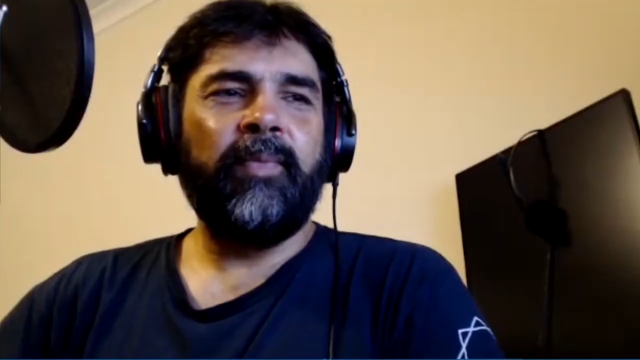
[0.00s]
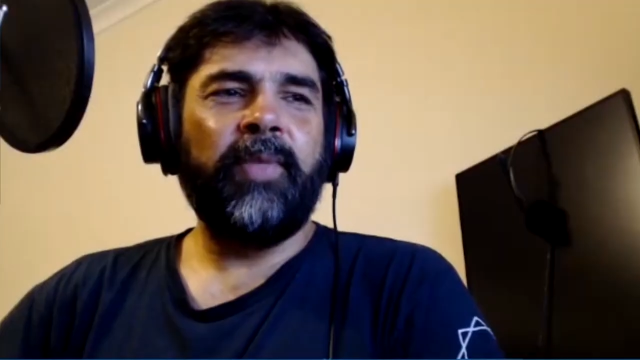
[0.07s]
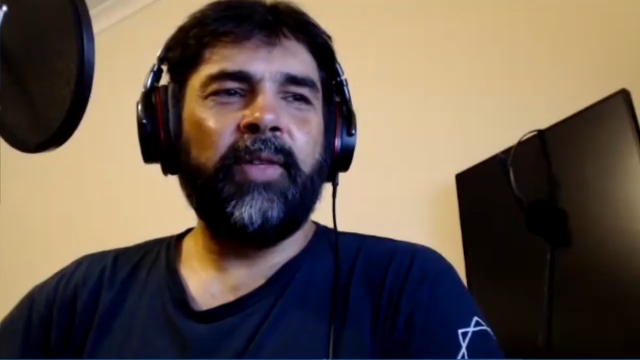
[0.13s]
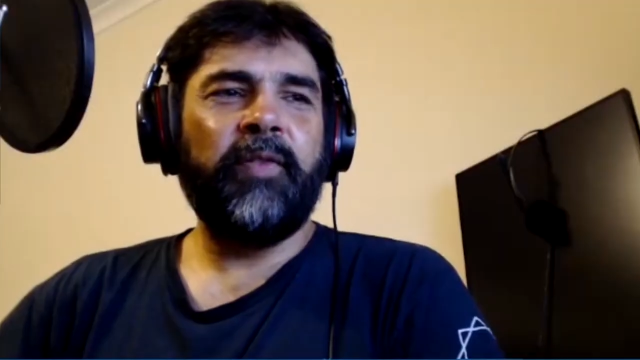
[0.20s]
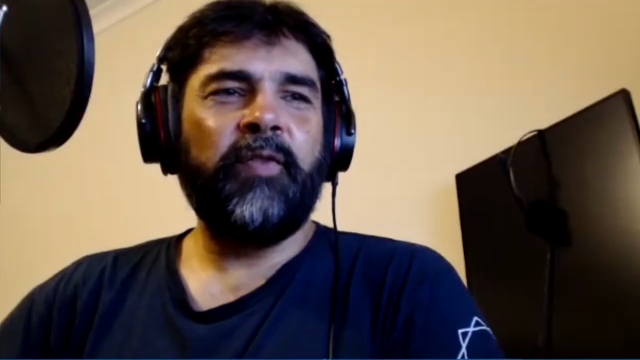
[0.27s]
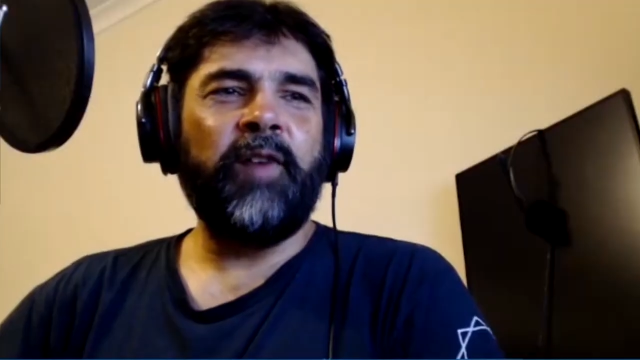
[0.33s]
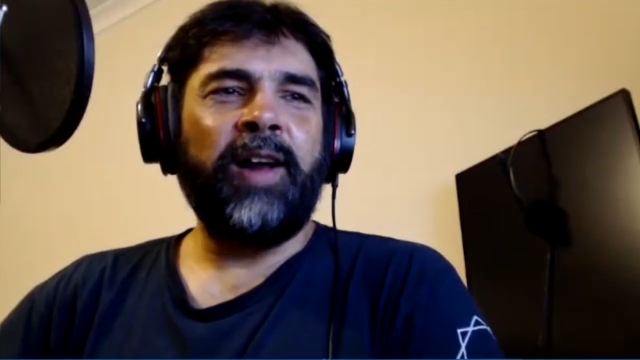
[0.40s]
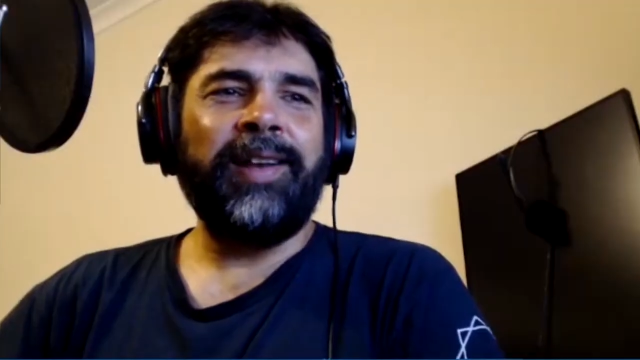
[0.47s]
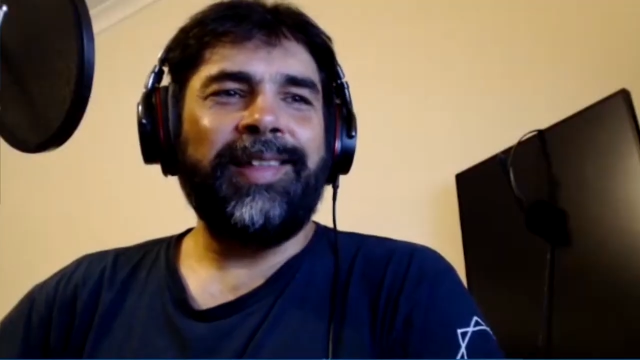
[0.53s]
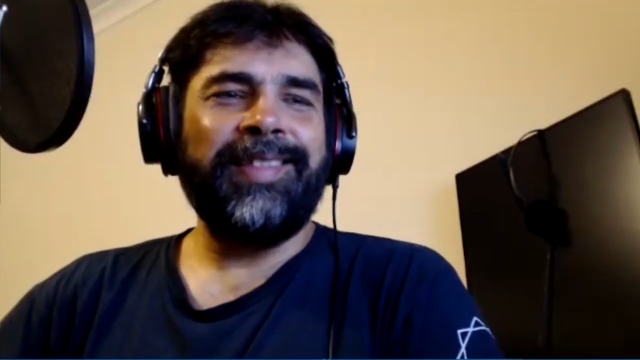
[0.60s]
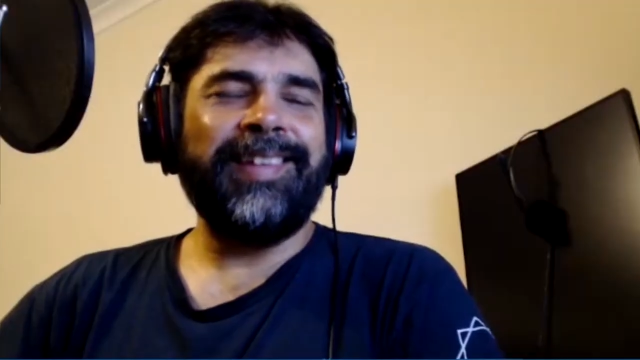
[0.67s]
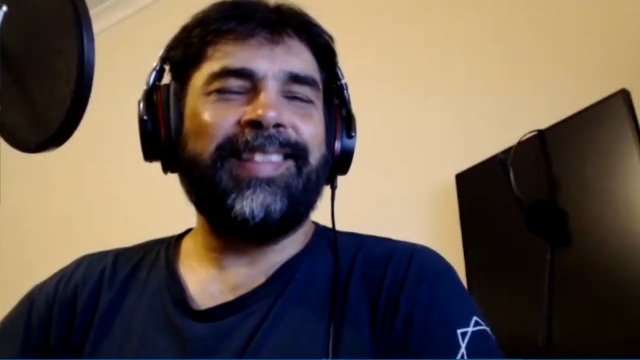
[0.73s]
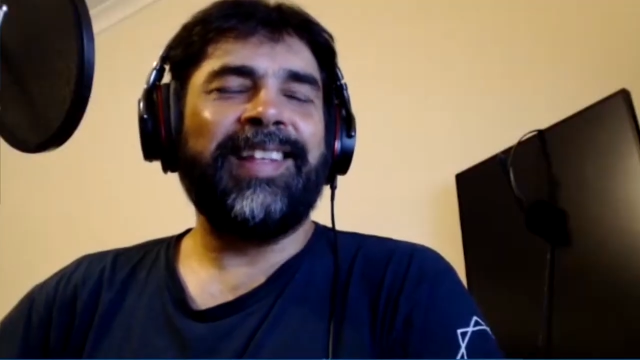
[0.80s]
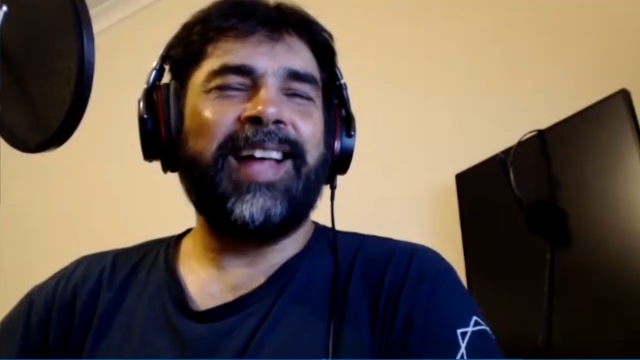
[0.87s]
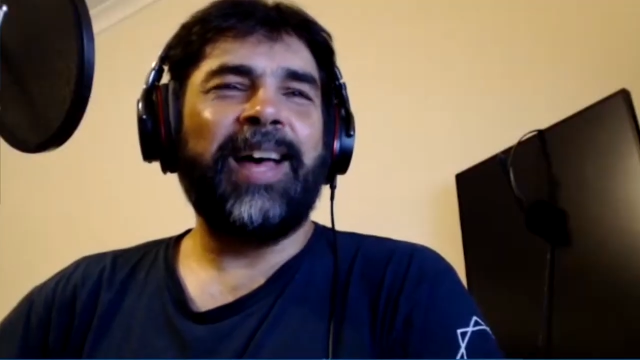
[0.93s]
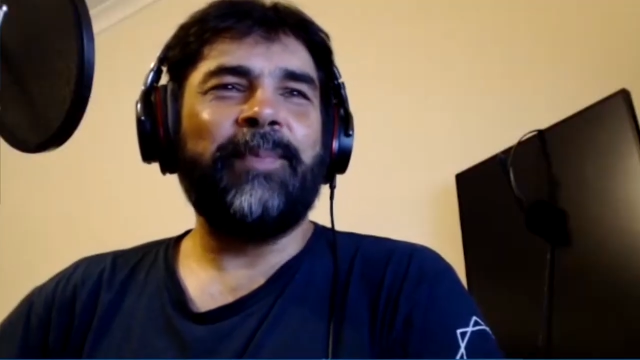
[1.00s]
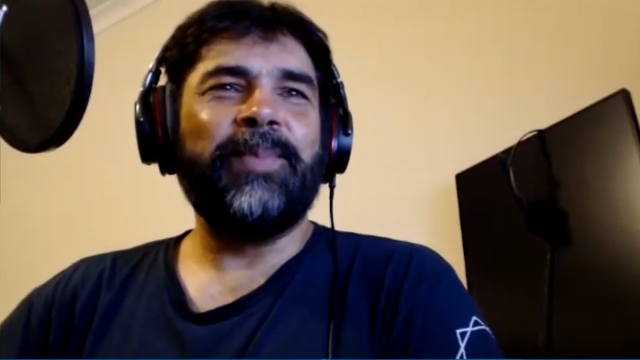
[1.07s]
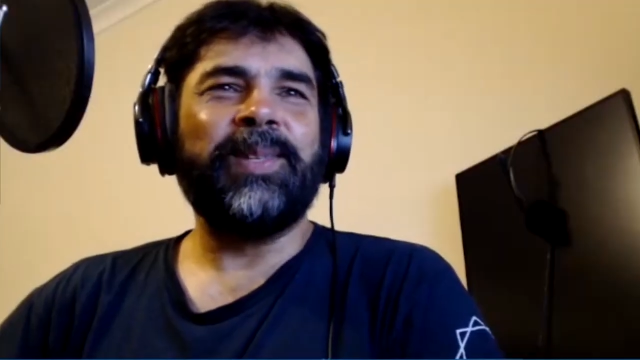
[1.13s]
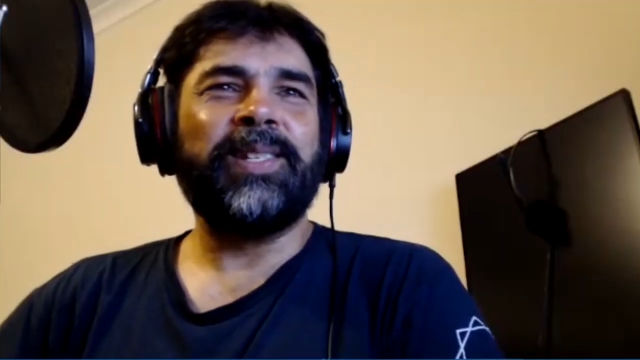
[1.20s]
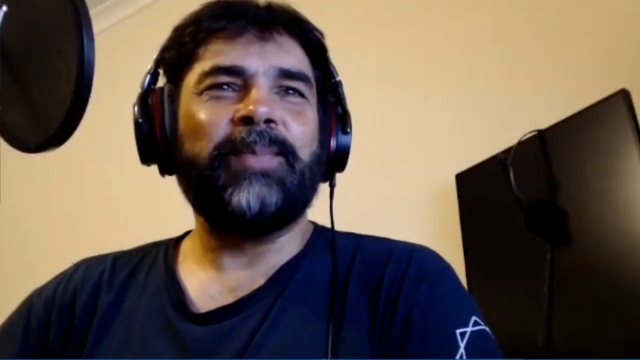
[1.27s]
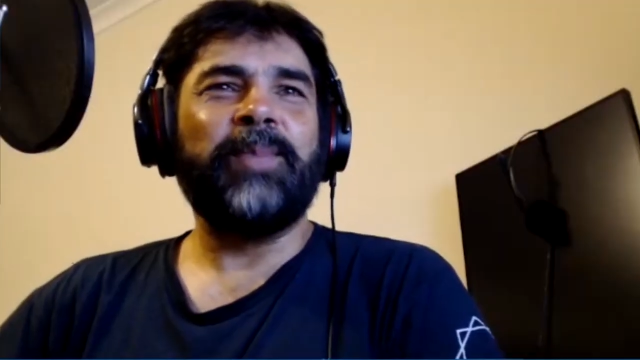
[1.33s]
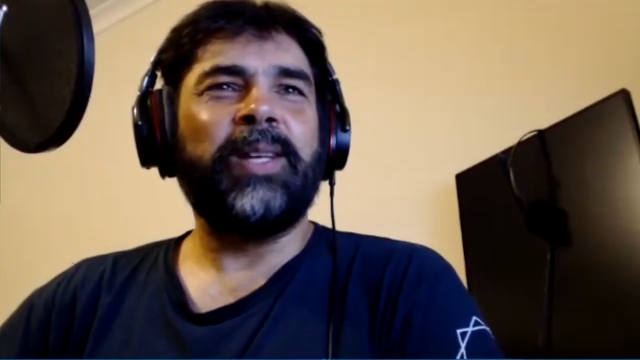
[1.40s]
The funny thing that
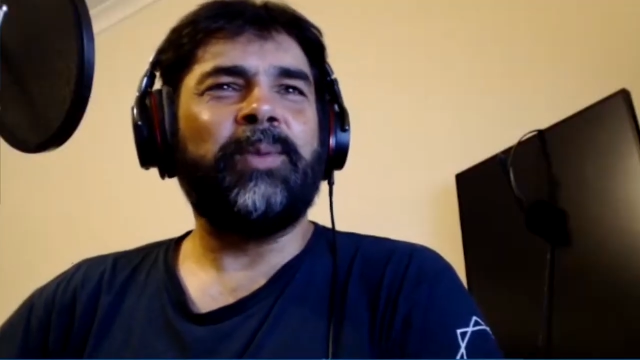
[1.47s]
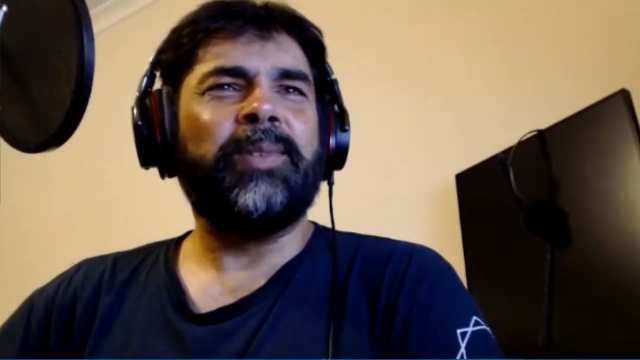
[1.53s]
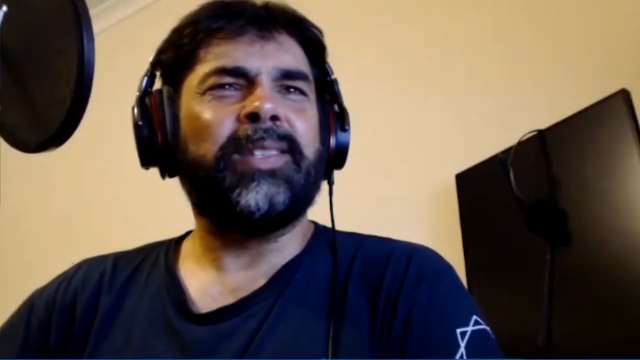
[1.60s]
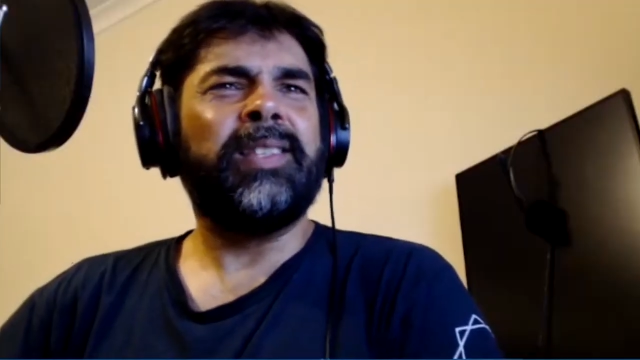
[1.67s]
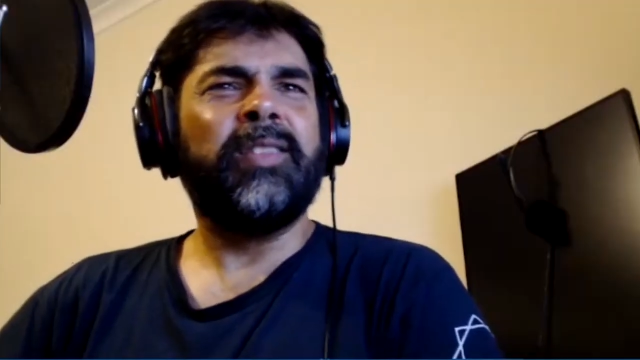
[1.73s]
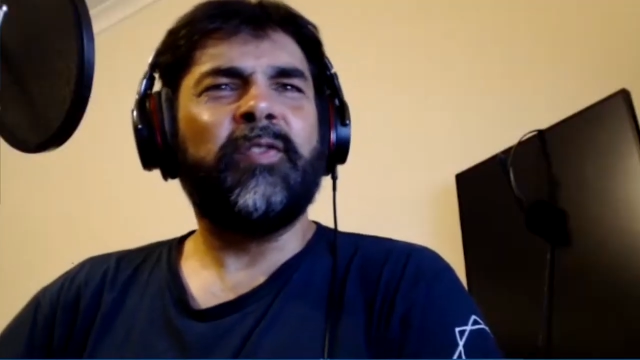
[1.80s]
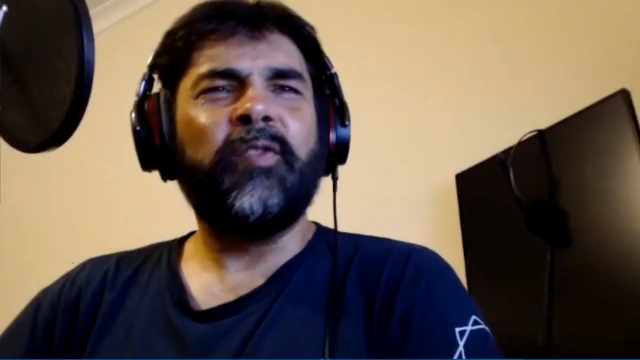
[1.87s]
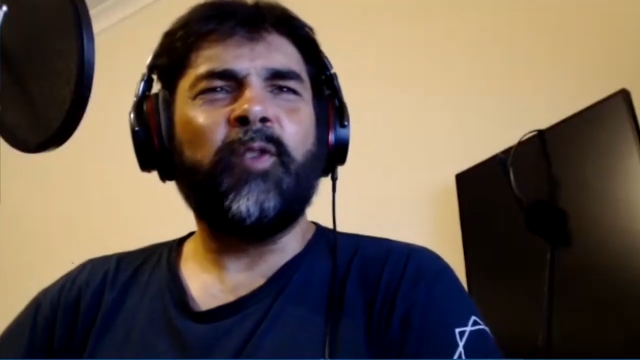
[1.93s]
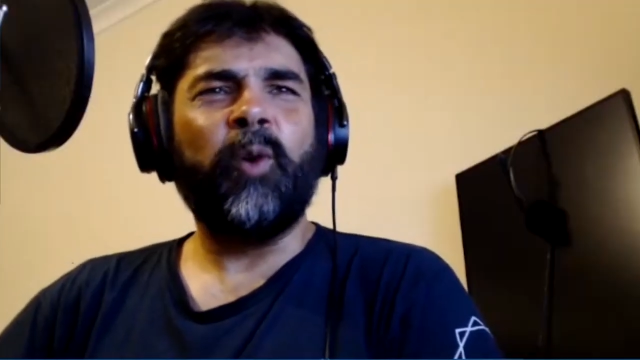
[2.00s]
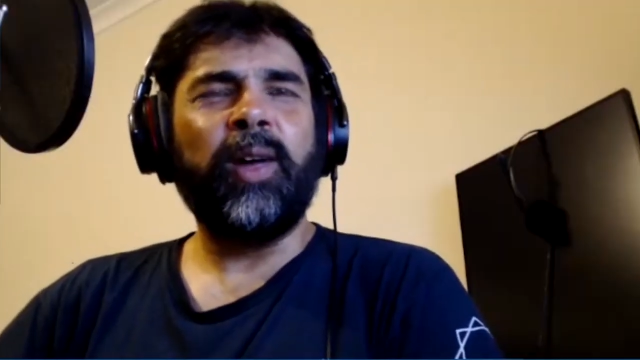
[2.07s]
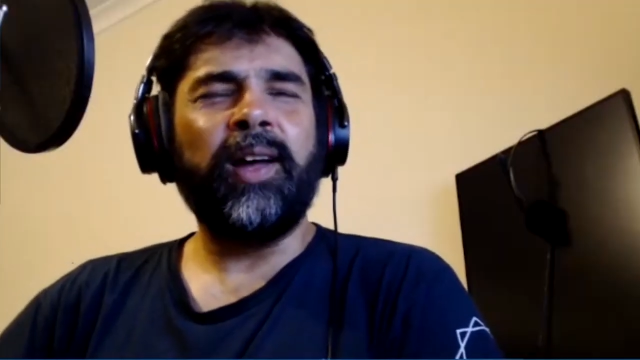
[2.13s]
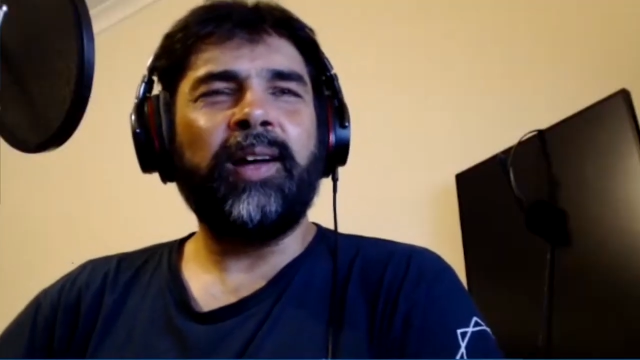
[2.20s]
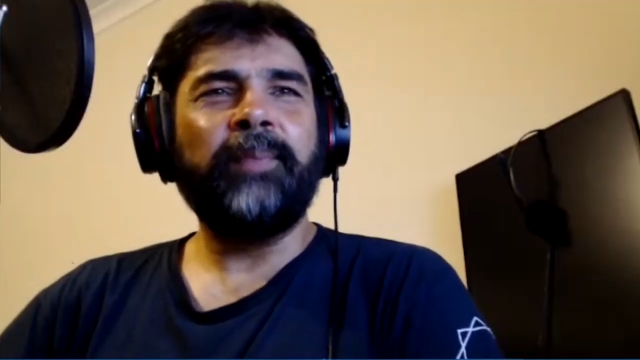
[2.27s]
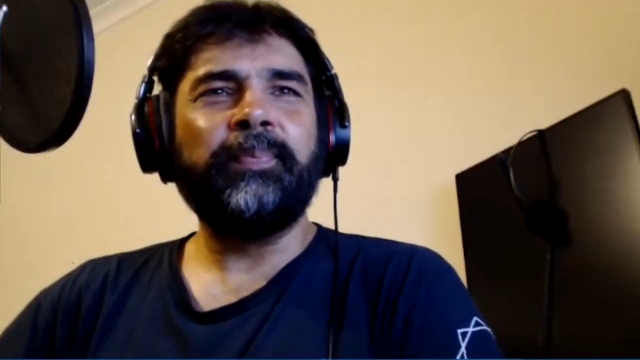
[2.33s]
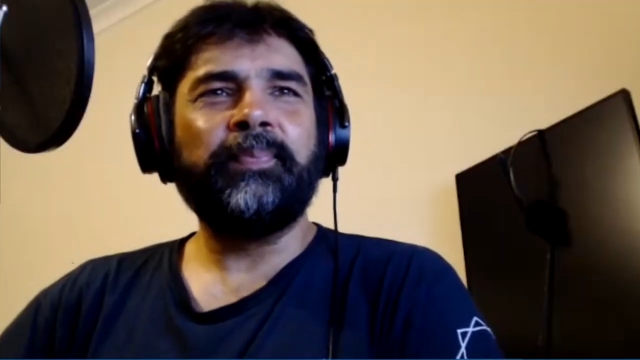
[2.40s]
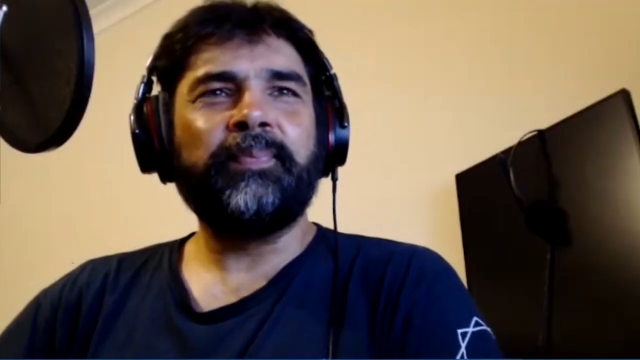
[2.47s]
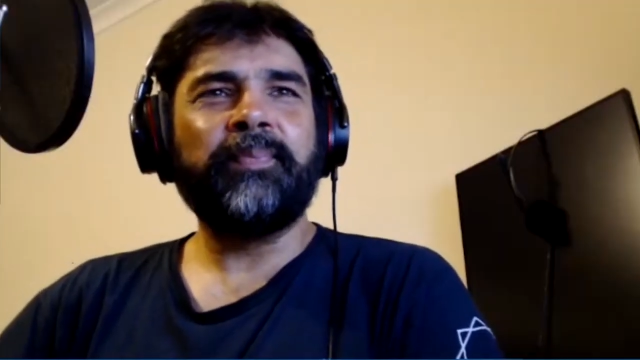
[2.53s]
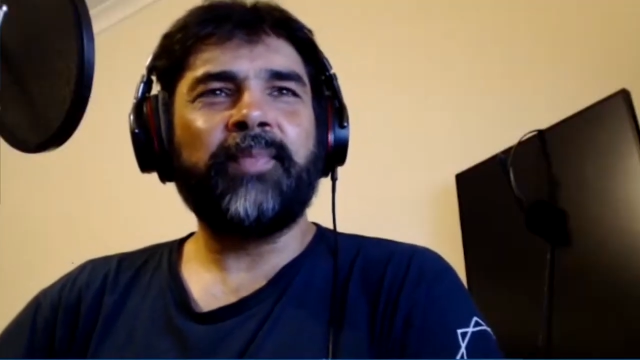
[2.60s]
happened to me was in the foyer